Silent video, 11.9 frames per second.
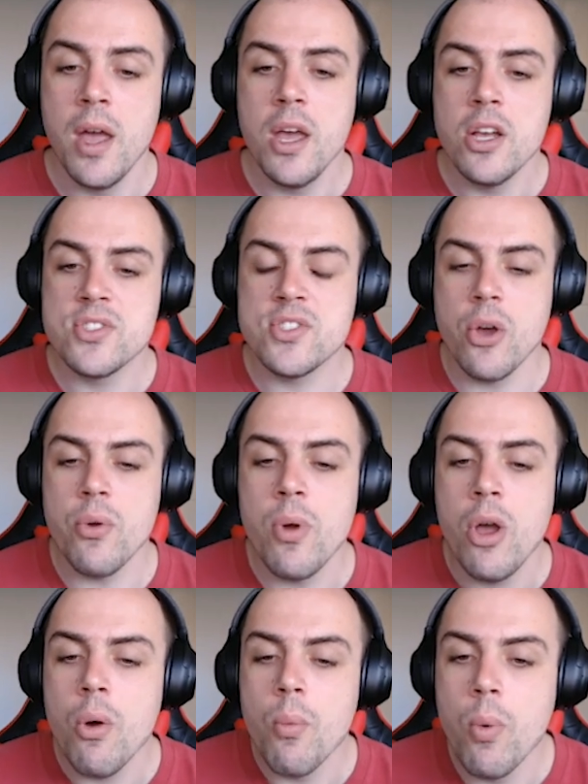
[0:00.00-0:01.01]
So
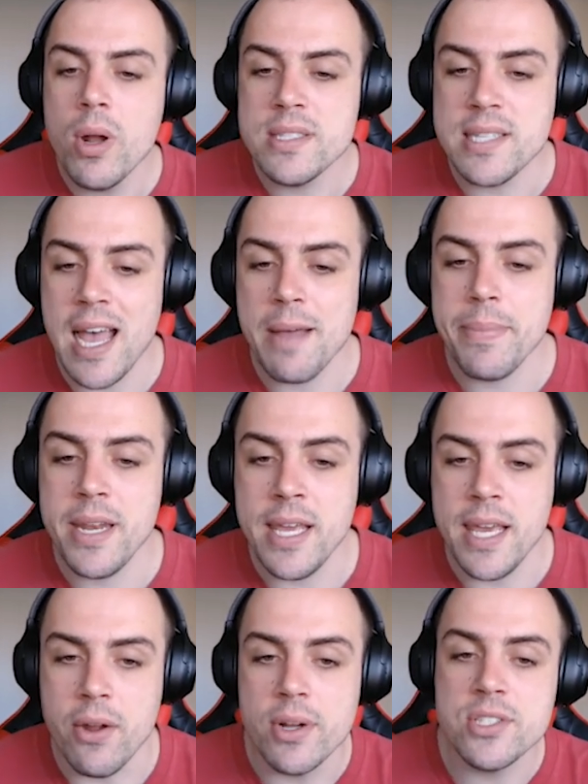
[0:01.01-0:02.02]
what is happening
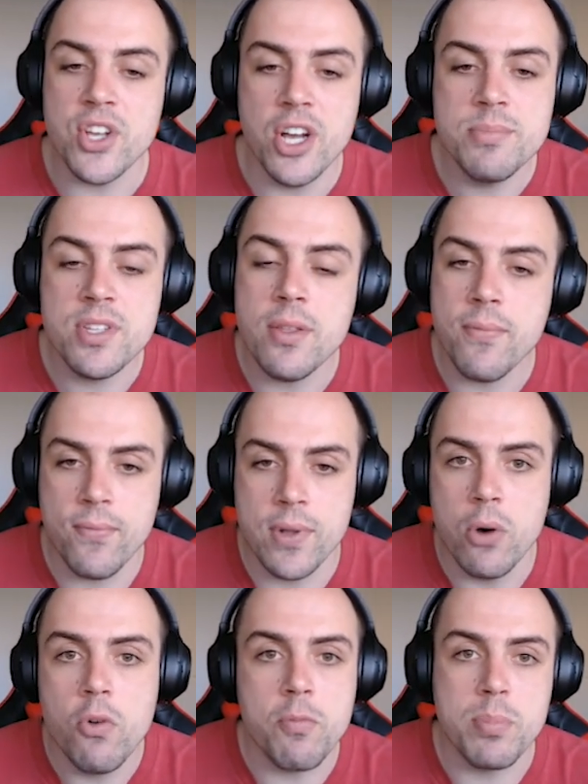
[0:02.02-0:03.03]
here in terms of the
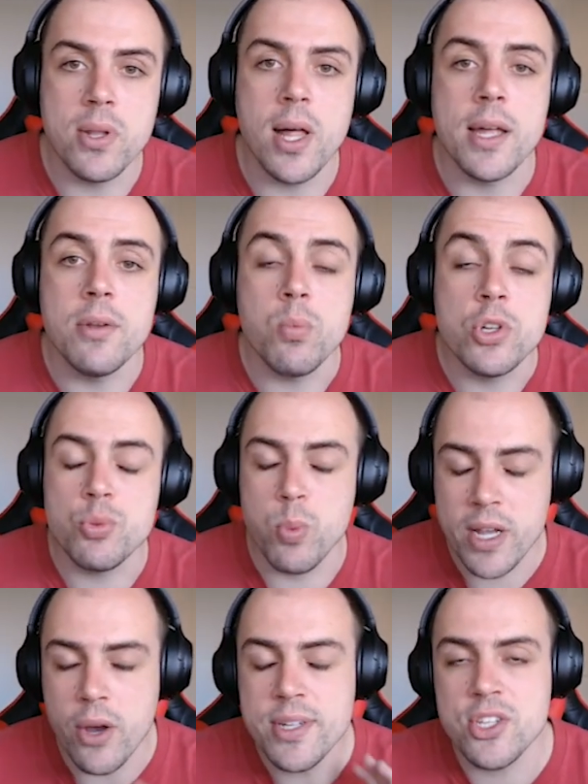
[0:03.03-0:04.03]
flow of blood, which we're
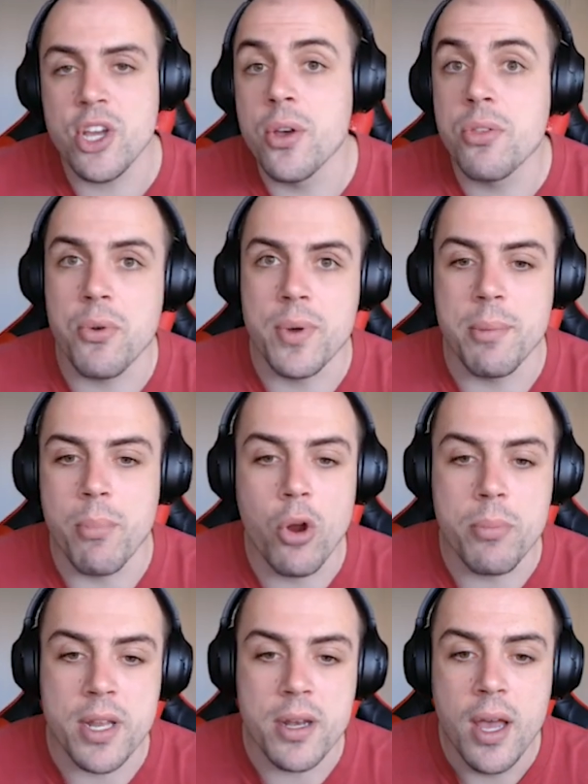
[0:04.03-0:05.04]
going to go through in a
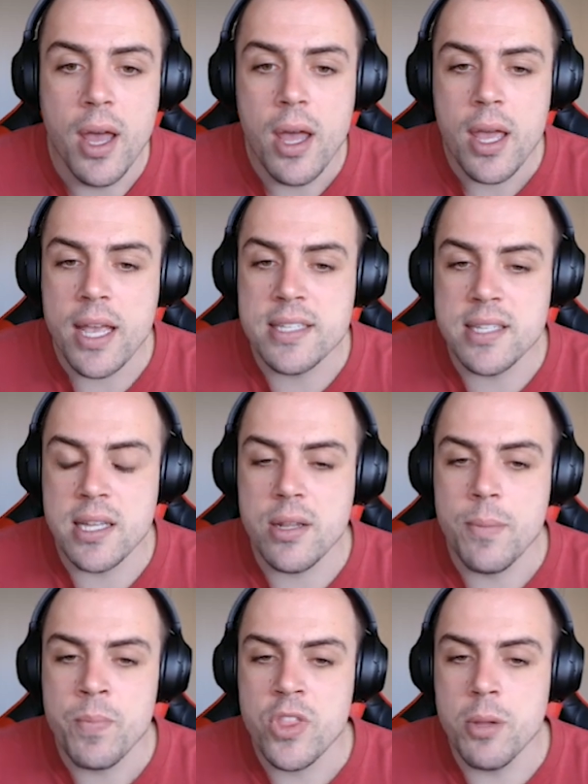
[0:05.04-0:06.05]
moment, is that
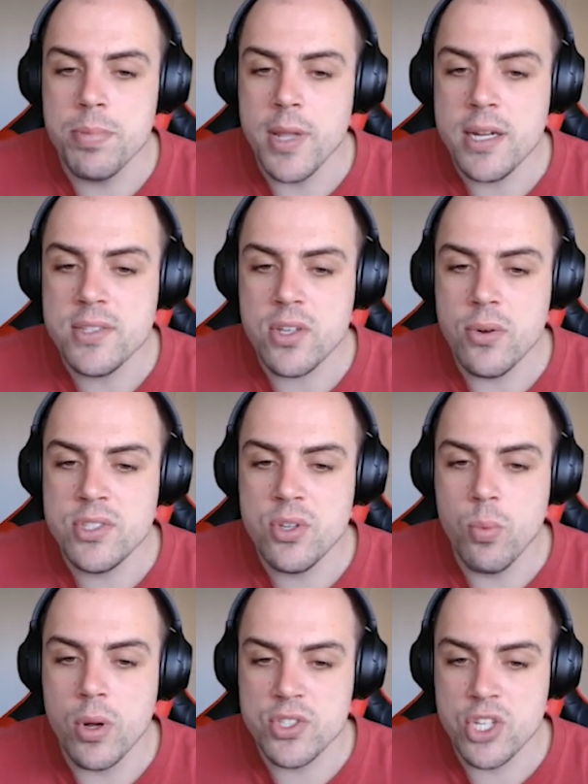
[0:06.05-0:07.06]
the blood is going to
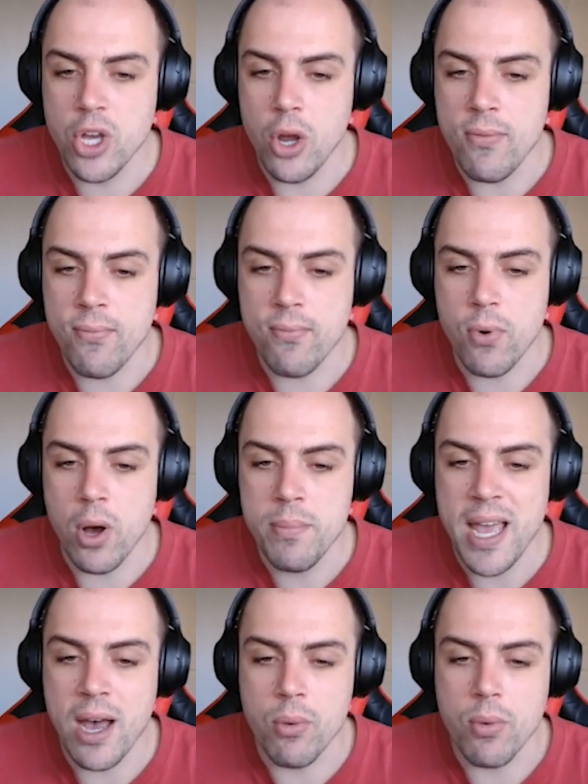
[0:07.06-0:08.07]
want to go from
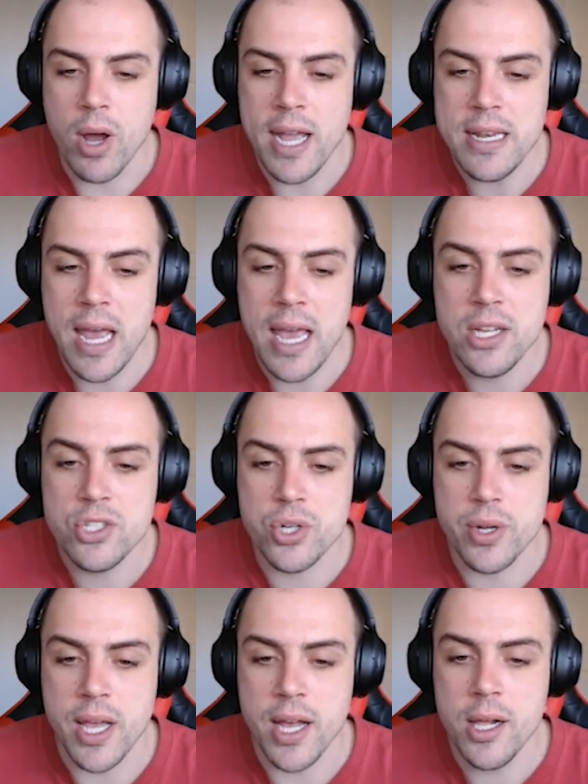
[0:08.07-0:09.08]
our right
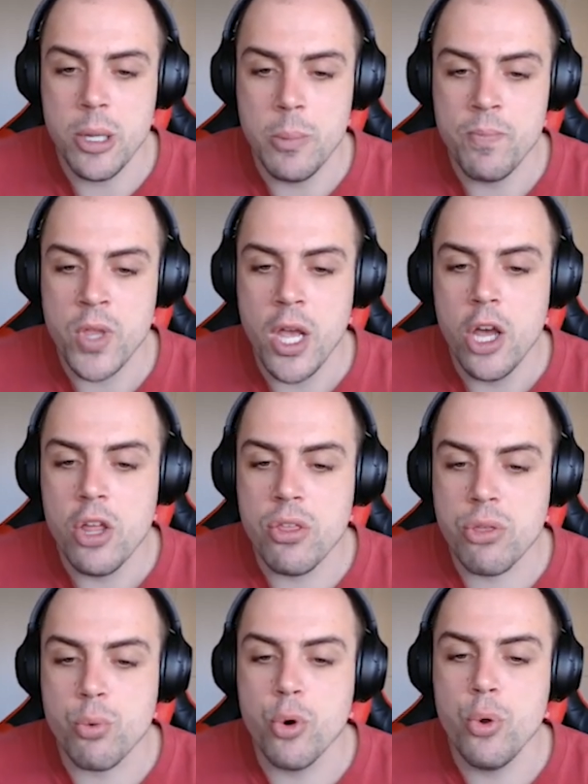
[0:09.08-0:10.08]
atria
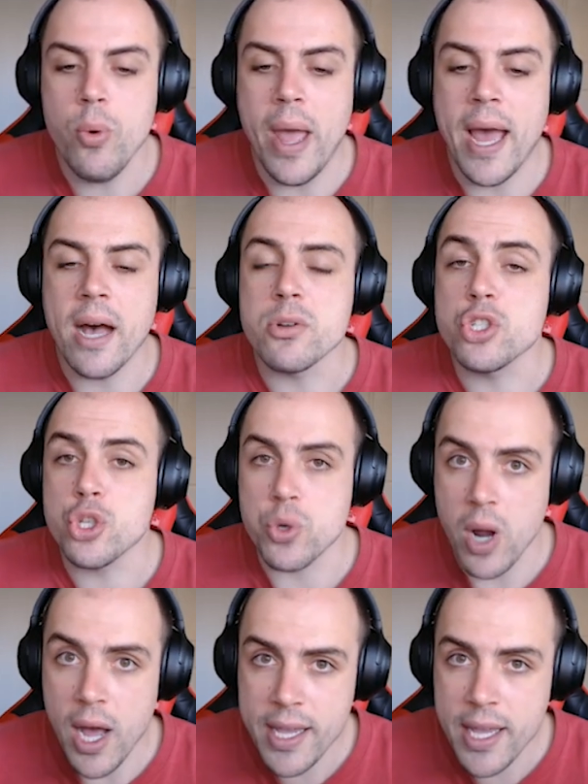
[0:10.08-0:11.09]
through our
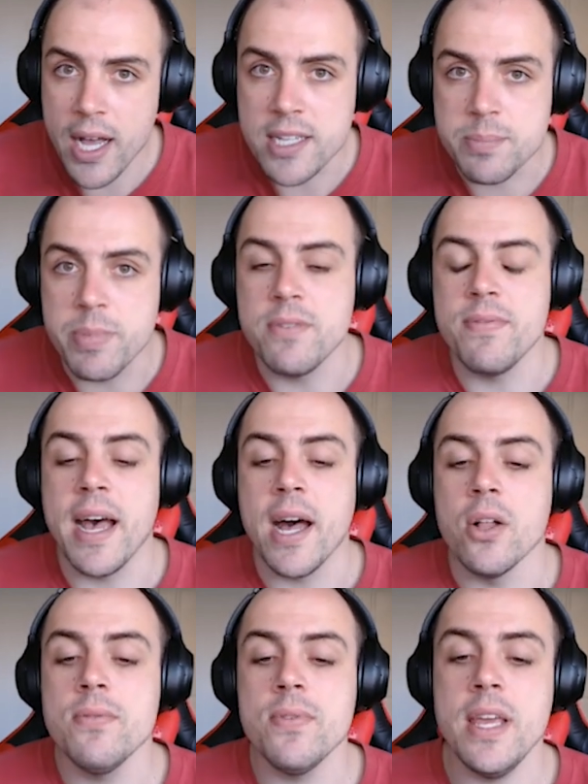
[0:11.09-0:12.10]
tricuspid
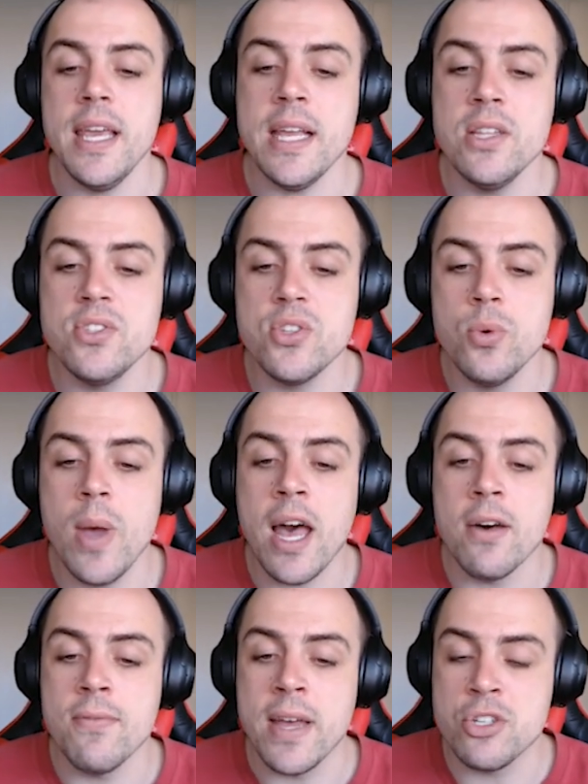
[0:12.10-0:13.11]
valve into
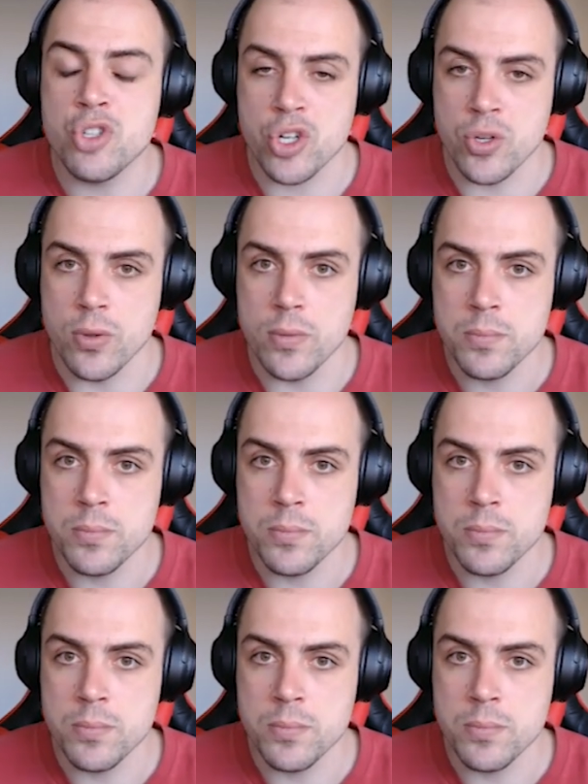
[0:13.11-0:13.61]
our ventricle.